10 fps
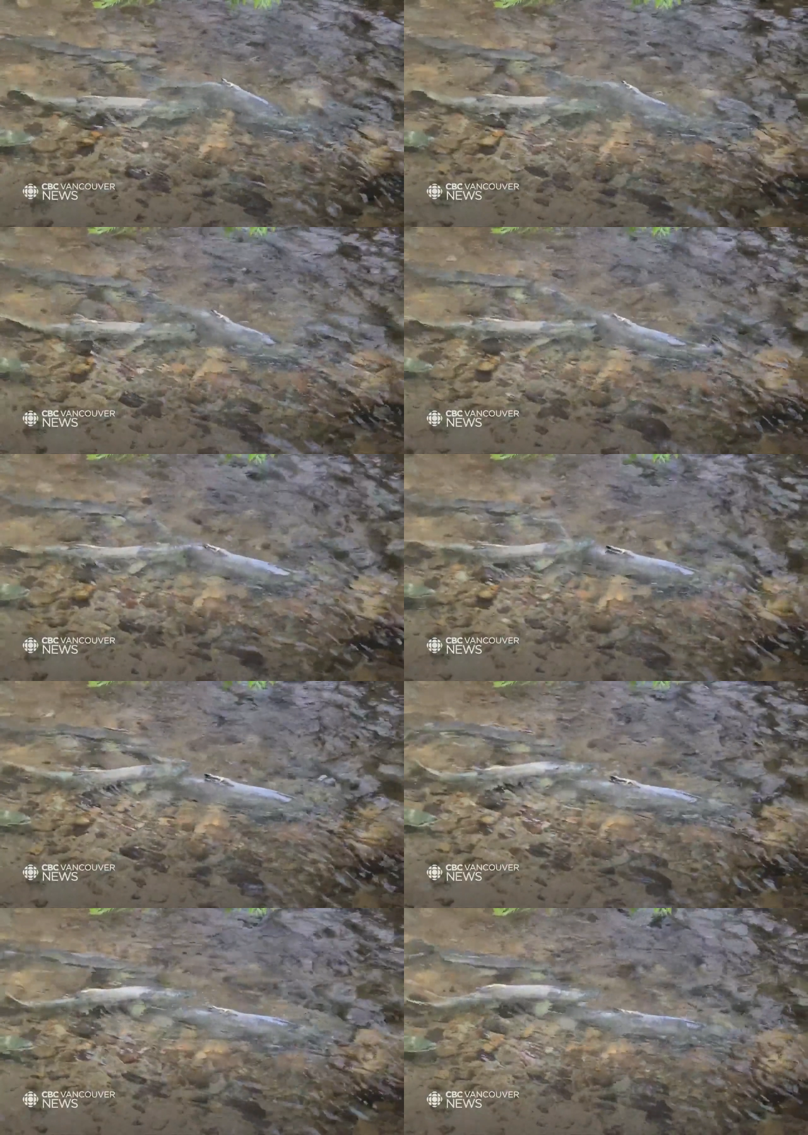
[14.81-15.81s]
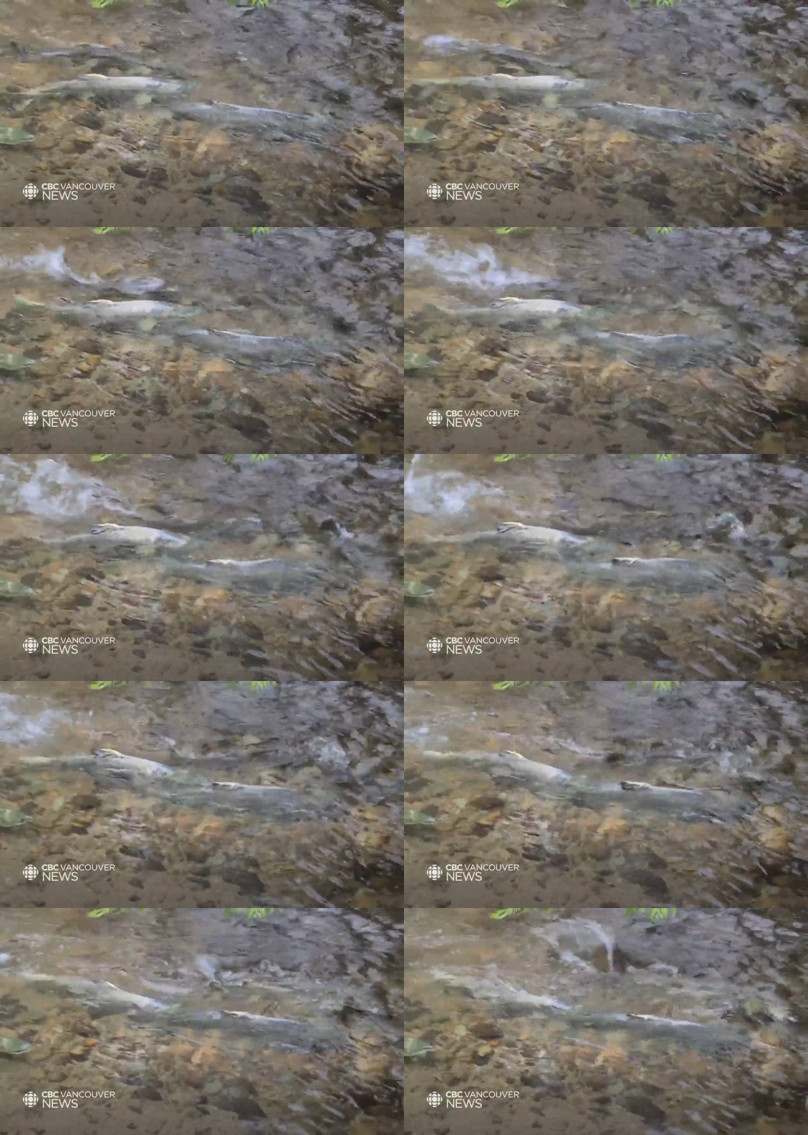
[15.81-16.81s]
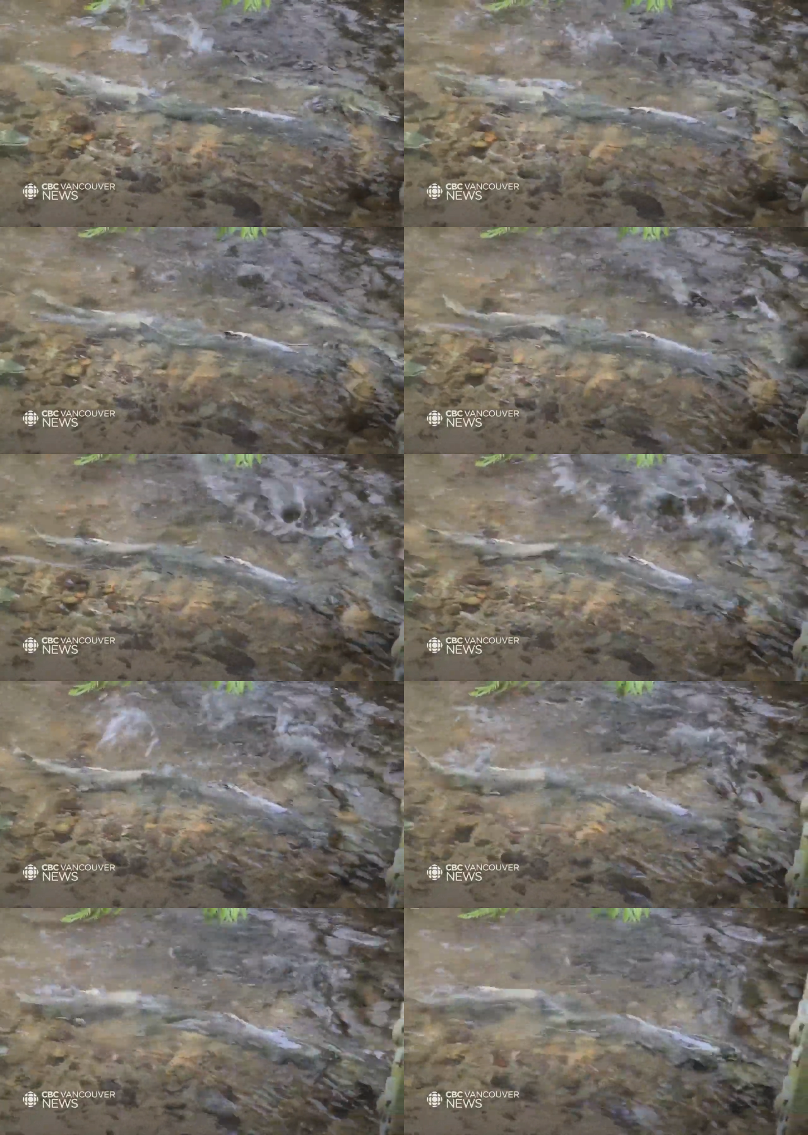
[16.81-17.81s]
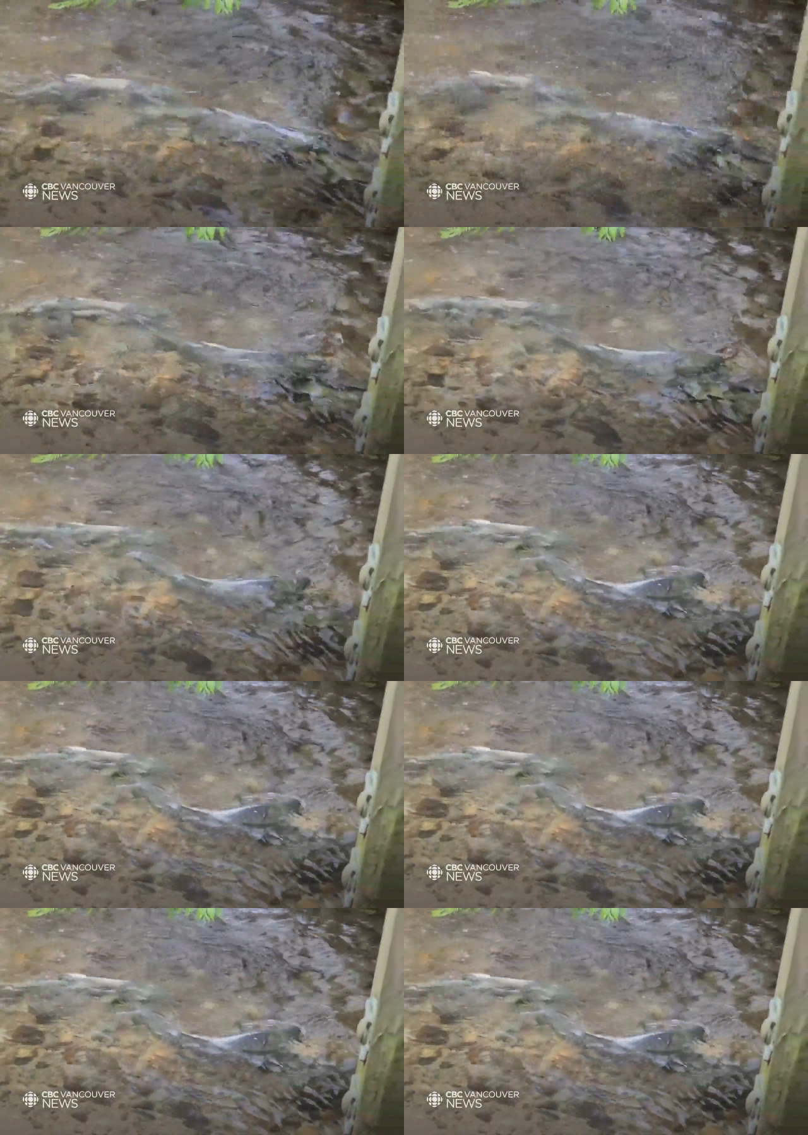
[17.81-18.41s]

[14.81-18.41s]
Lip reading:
Nobody's mouth can be seen.